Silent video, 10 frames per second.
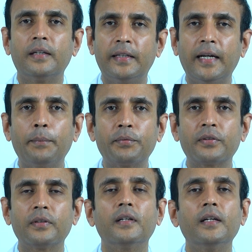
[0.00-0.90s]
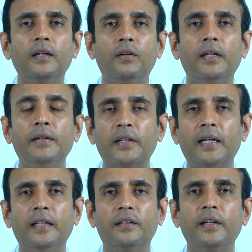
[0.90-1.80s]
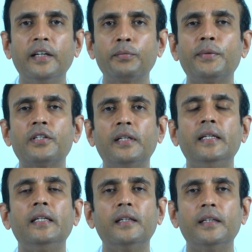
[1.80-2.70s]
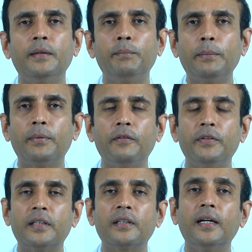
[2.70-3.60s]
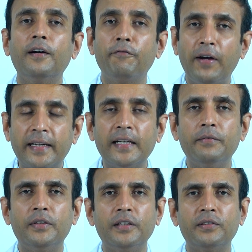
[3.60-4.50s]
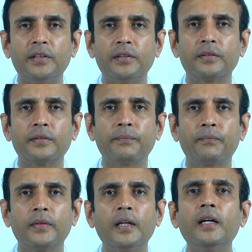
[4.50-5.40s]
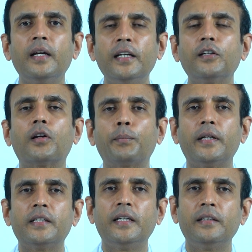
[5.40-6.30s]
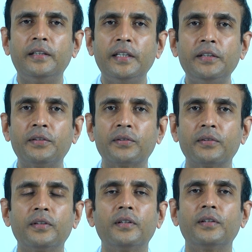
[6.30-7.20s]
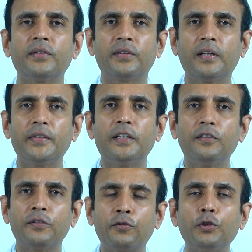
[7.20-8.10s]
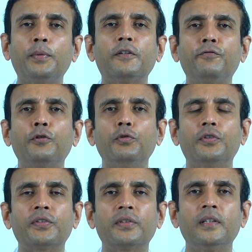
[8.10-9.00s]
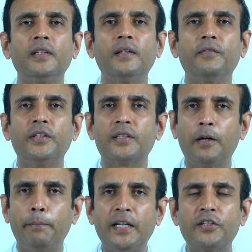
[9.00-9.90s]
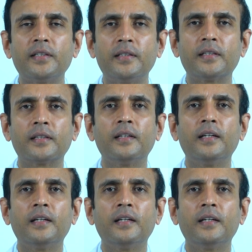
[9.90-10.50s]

grapes on liver health, especially in people with fatty liver disease. Incorporating these 7 super fruits, which I mentioned